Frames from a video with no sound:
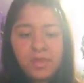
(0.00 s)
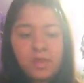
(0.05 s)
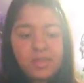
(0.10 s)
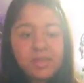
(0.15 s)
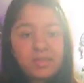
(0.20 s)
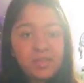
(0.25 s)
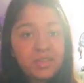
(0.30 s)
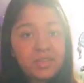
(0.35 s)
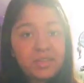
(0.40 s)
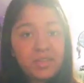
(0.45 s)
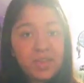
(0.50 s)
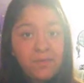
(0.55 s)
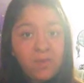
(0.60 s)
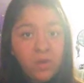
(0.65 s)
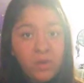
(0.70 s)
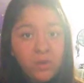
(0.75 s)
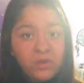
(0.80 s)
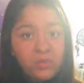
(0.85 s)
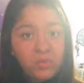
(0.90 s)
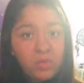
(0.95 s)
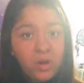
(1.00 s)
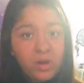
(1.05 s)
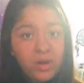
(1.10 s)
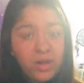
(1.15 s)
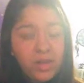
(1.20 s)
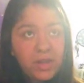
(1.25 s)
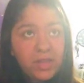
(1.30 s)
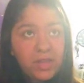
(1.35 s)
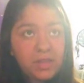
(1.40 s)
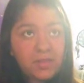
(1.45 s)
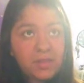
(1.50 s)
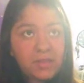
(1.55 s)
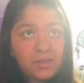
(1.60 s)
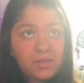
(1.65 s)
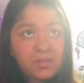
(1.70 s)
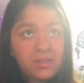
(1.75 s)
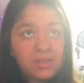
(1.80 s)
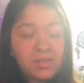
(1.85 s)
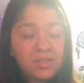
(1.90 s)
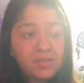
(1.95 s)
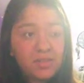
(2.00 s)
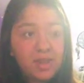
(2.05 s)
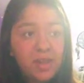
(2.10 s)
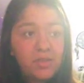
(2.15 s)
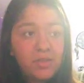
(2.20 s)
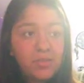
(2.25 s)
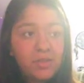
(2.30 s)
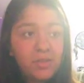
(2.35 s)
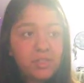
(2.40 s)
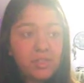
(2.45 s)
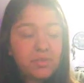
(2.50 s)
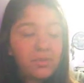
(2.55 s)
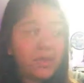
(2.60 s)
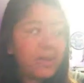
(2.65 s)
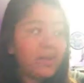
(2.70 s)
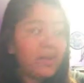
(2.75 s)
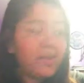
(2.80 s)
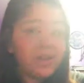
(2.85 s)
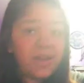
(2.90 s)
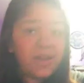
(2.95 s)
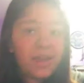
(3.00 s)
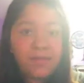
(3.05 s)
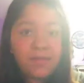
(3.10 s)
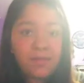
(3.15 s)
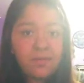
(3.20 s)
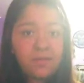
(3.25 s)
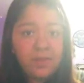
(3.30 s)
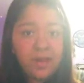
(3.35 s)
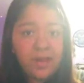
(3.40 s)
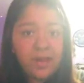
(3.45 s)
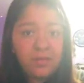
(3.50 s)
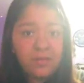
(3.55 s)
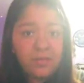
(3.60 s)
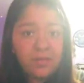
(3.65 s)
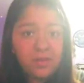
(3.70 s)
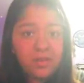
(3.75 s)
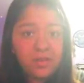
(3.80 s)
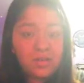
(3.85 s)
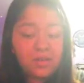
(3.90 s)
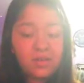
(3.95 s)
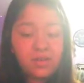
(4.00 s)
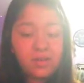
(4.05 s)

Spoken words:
It's because I've always wanted a Seto Kaiba plushie, but I could never find one.